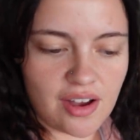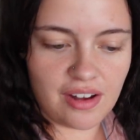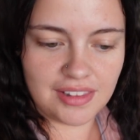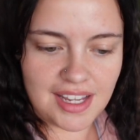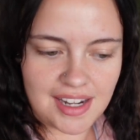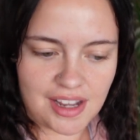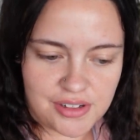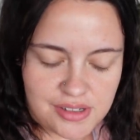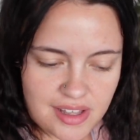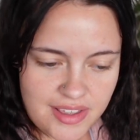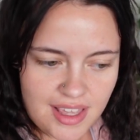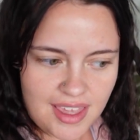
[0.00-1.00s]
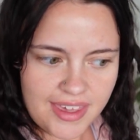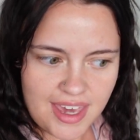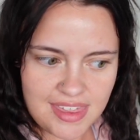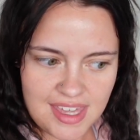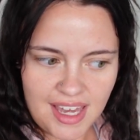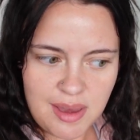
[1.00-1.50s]
all laid out. I
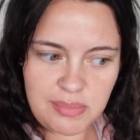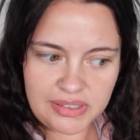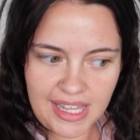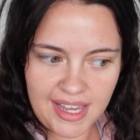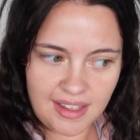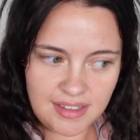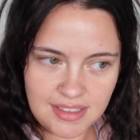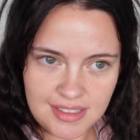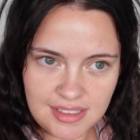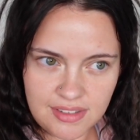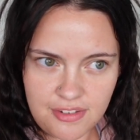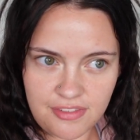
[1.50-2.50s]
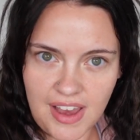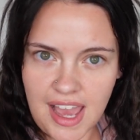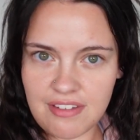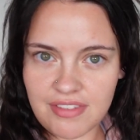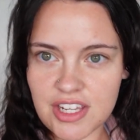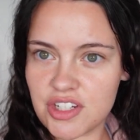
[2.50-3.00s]
think I planned
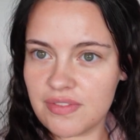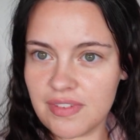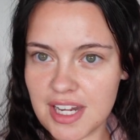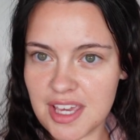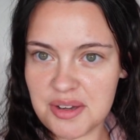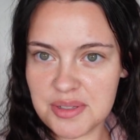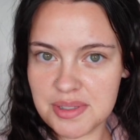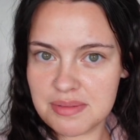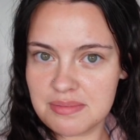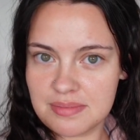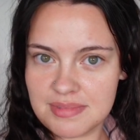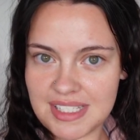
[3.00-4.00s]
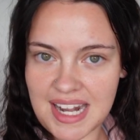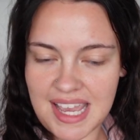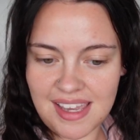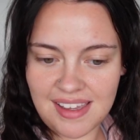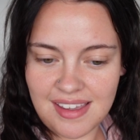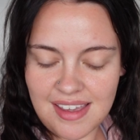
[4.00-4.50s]
five-ish videos
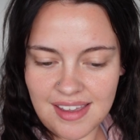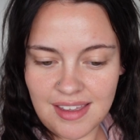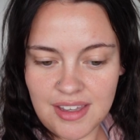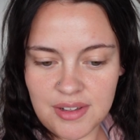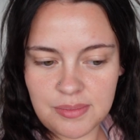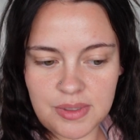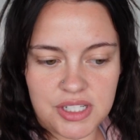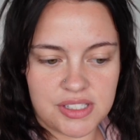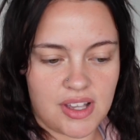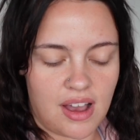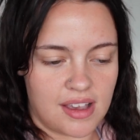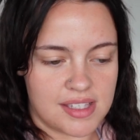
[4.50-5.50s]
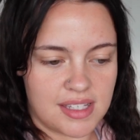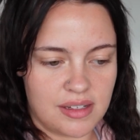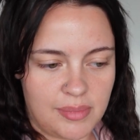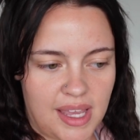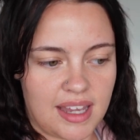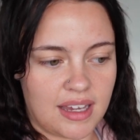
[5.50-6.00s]
today, which is
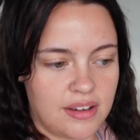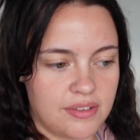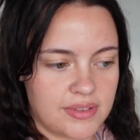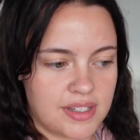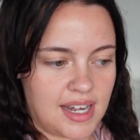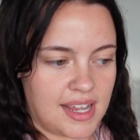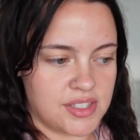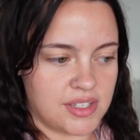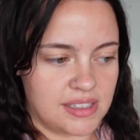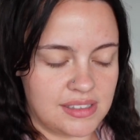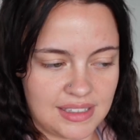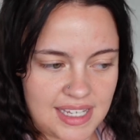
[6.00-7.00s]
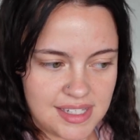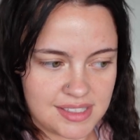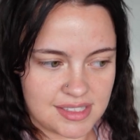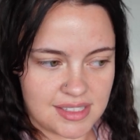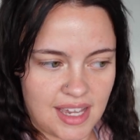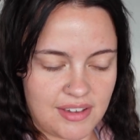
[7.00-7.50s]
awesome. I have nice good lists.